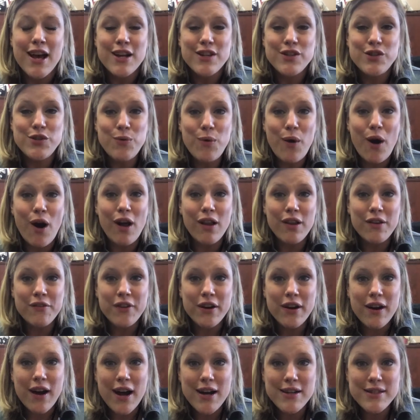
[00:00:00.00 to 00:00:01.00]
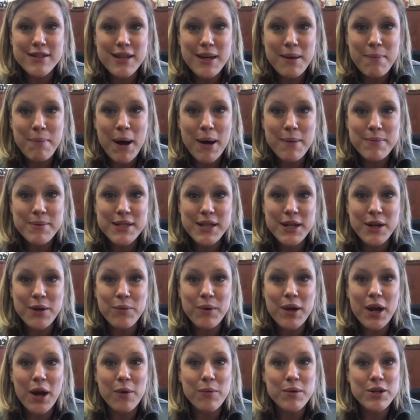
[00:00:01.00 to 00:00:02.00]
To all of our Husky Pups here,
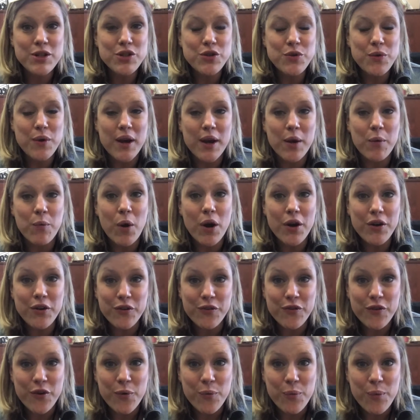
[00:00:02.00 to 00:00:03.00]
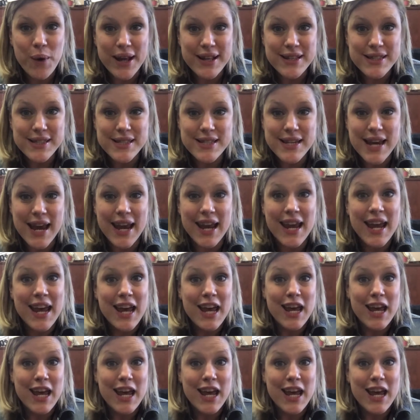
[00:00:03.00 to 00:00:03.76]
we are wishing you a wonderful Wednesday.